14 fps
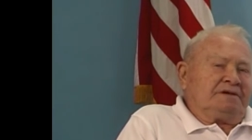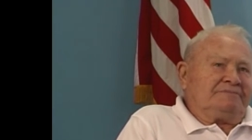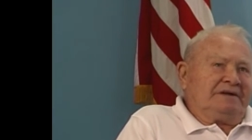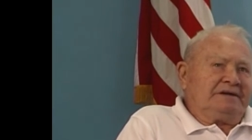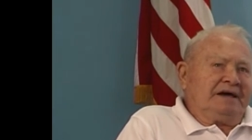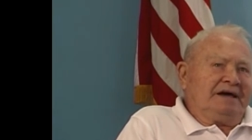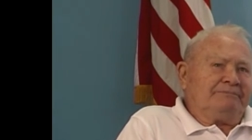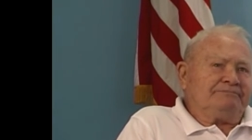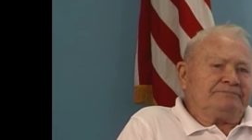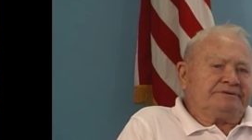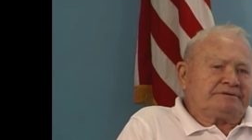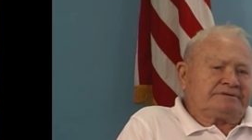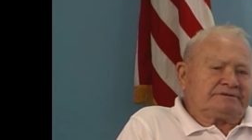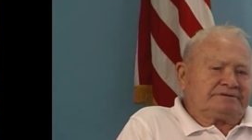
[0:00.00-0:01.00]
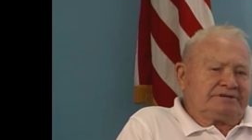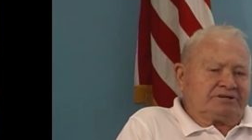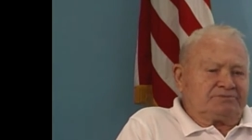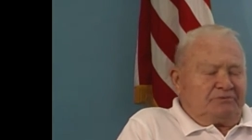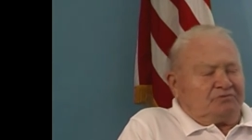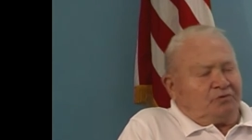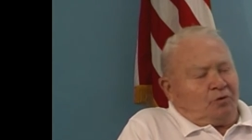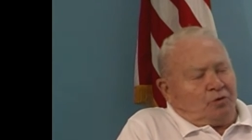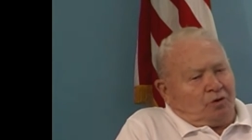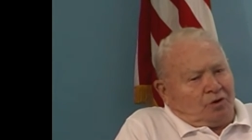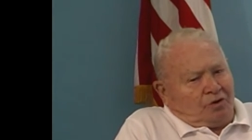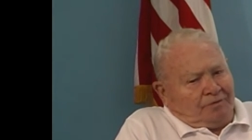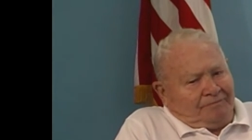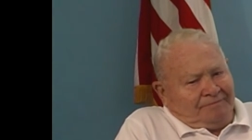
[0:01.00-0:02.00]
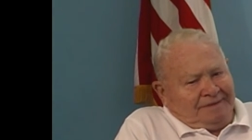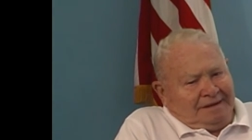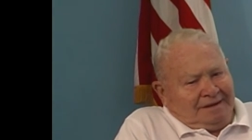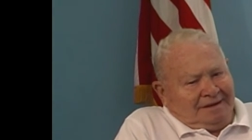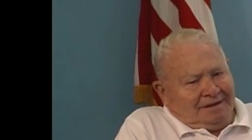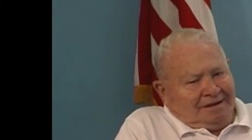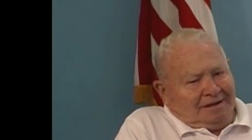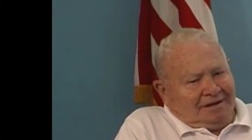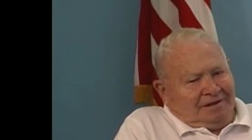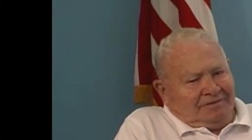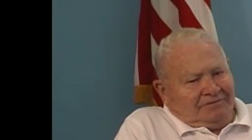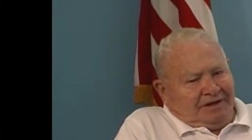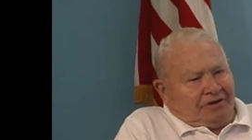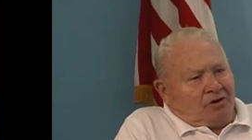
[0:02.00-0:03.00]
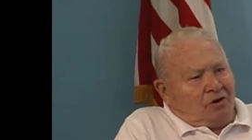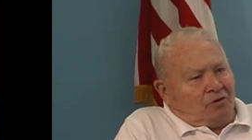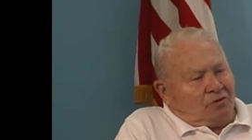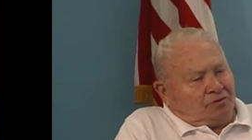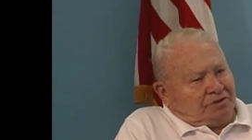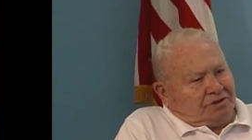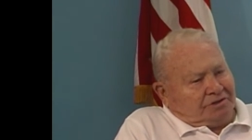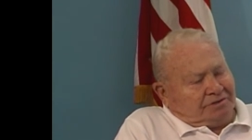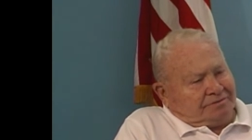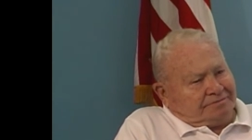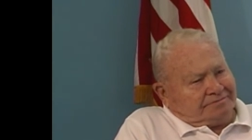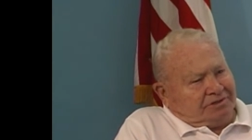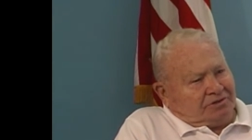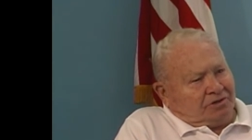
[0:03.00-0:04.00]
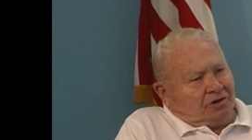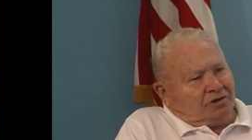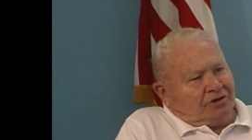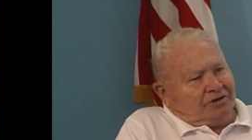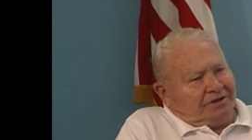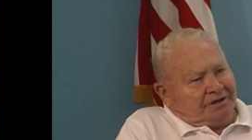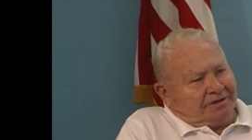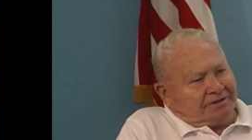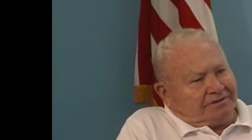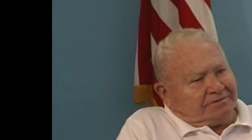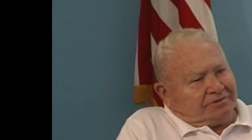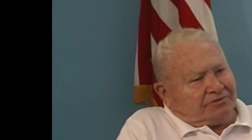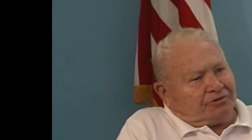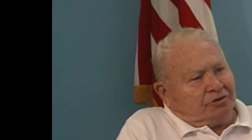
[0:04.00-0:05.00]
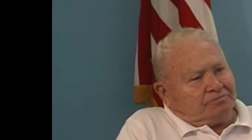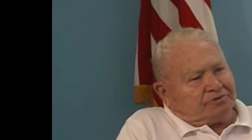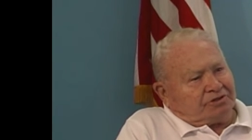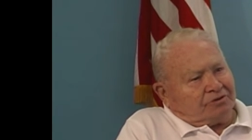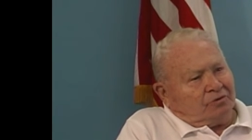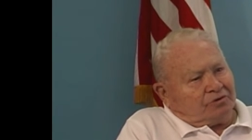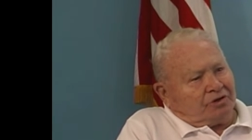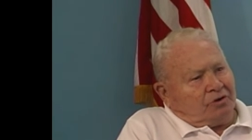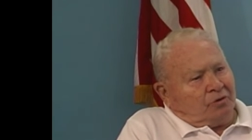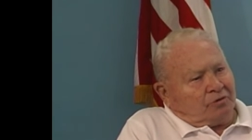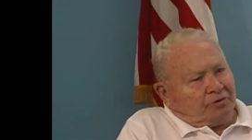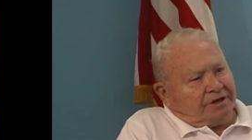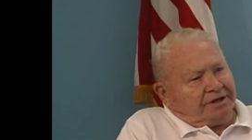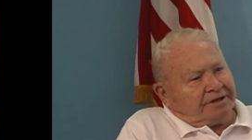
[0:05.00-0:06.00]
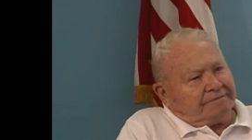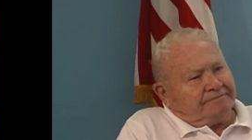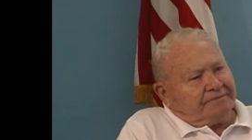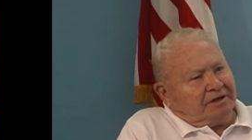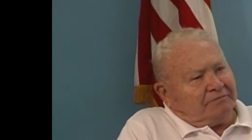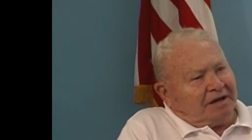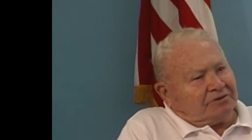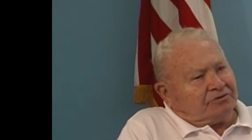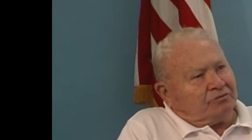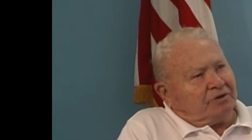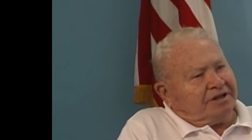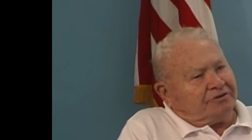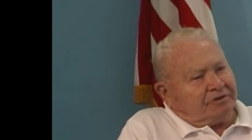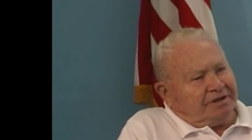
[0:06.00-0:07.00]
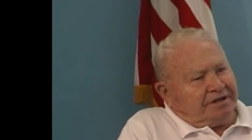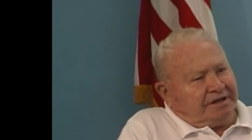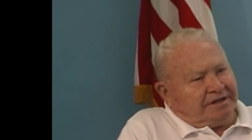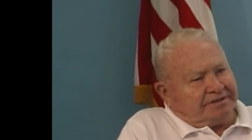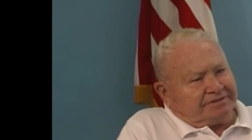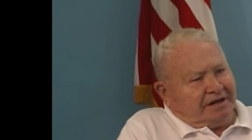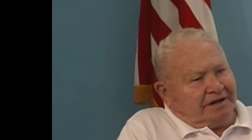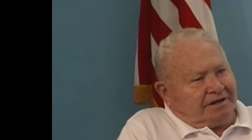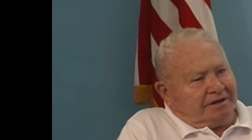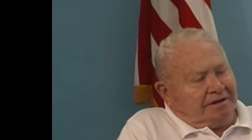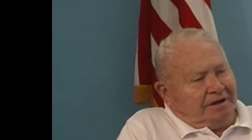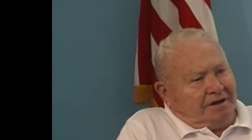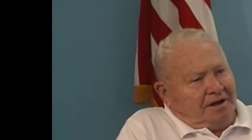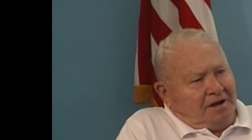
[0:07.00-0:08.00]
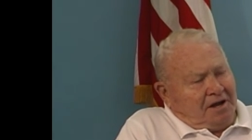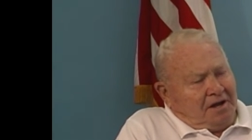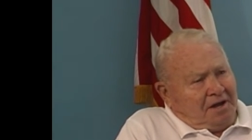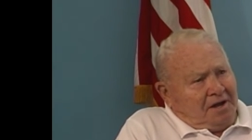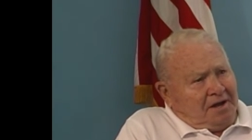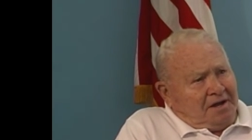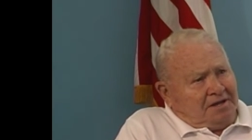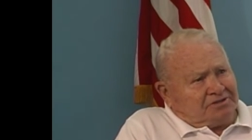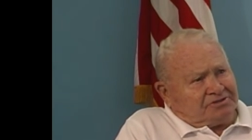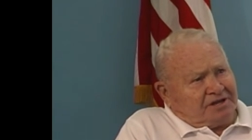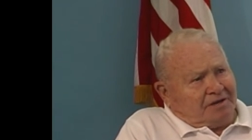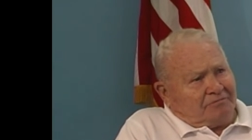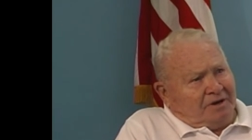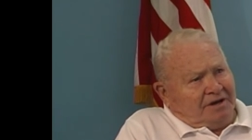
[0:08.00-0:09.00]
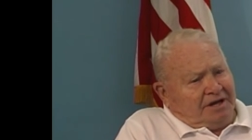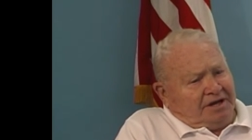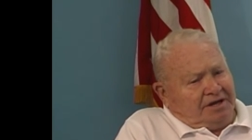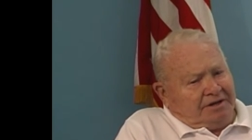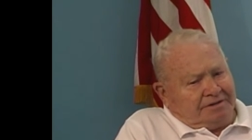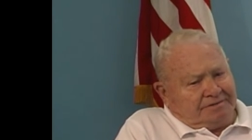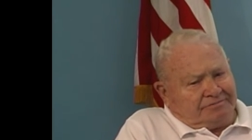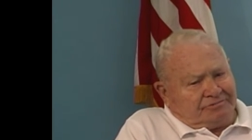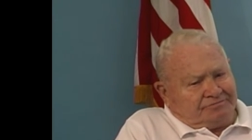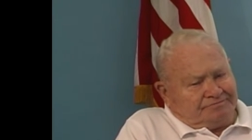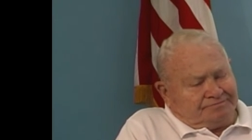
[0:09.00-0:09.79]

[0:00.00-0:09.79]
that happened just before they called, uh, alerted the, uh, the troops to go to Korea. About 23 days I had sent my uh,